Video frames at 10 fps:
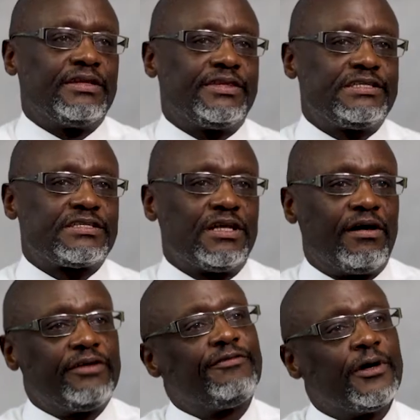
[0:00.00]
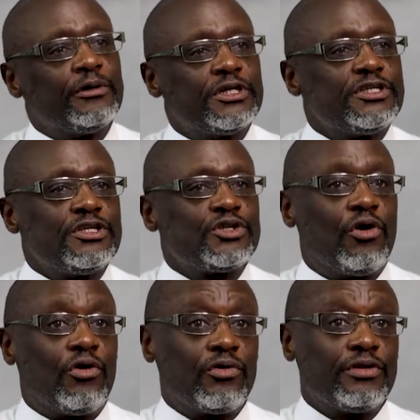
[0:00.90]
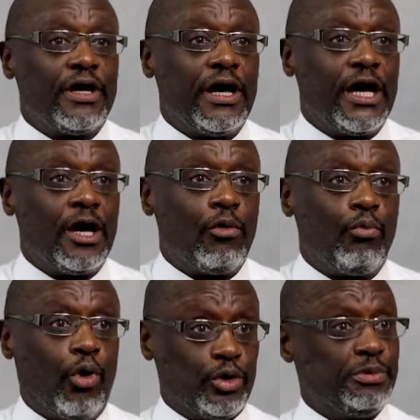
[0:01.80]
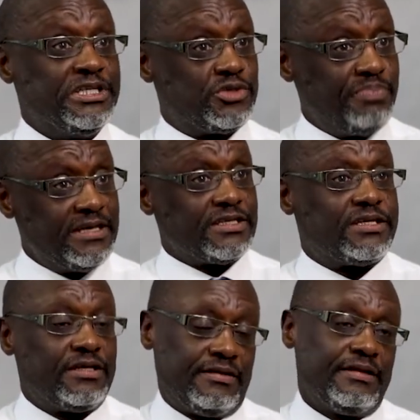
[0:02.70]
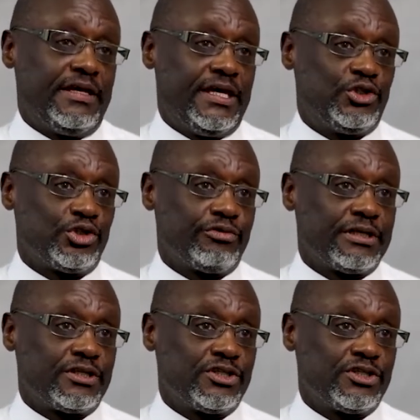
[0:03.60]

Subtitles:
This slide focuses on what we spent during